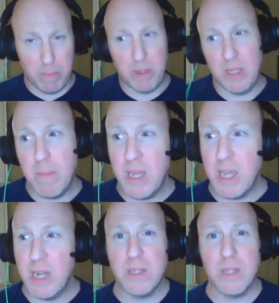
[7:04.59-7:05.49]
But let me
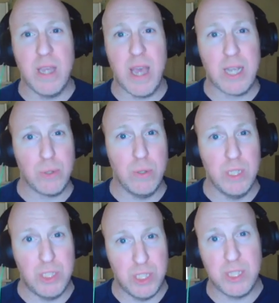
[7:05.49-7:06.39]
get into the actual
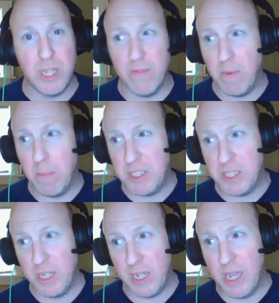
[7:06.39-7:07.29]
logistic
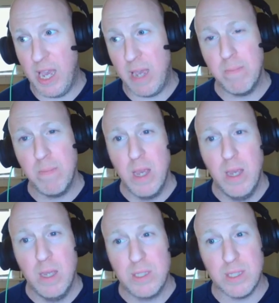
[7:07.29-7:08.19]
information of the game,
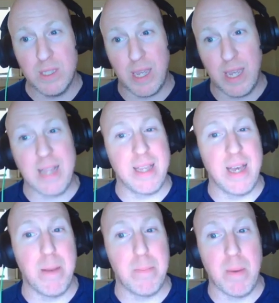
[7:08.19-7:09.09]
since I got
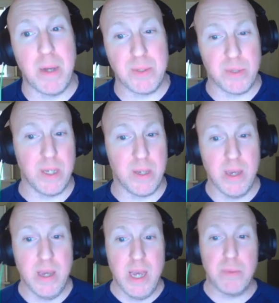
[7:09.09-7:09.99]
that up, and I might as well tell you.
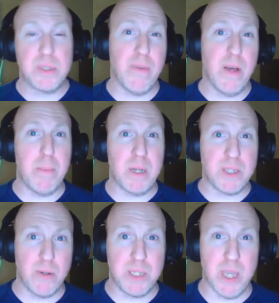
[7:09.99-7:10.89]
It was developed by
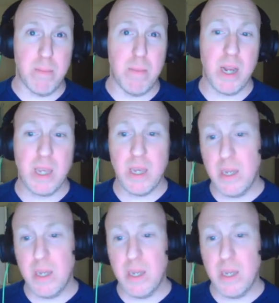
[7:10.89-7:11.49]
Sony Santa Monica.